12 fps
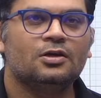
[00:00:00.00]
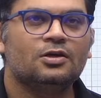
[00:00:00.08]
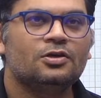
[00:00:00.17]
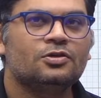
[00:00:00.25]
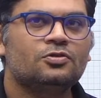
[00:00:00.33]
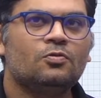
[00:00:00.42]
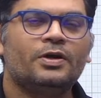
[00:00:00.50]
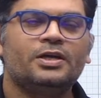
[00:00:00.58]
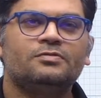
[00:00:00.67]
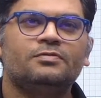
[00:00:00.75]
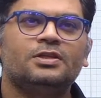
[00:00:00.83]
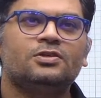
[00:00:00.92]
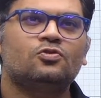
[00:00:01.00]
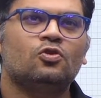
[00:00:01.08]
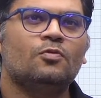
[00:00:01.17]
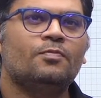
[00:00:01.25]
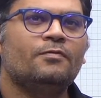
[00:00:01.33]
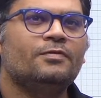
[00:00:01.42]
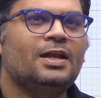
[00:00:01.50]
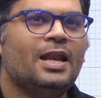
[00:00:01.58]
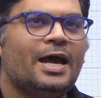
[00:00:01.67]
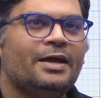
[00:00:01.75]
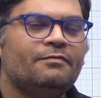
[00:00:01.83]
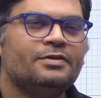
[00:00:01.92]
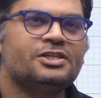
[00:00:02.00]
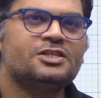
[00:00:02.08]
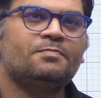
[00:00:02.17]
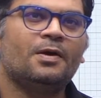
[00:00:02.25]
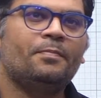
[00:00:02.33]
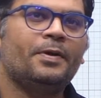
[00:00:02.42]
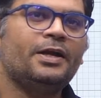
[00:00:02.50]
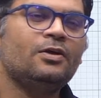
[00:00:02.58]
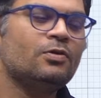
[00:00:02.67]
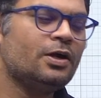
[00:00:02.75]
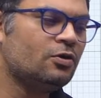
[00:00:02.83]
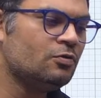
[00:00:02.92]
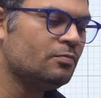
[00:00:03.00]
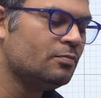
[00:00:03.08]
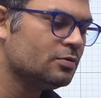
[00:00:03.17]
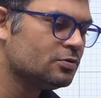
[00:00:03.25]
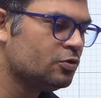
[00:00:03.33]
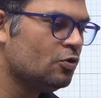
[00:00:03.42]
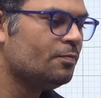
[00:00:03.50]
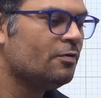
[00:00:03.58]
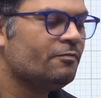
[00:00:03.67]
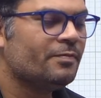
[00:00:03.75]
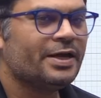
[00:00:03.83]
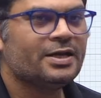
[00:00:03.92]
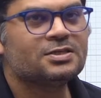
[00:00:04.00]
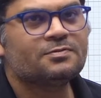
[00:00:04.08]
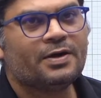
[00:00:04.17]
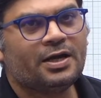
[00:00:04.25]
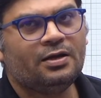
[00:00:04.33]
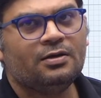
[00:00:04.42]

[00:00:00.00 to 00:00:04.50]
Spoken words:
So what is the slope of the line which is perpendicular to slope of minus 1?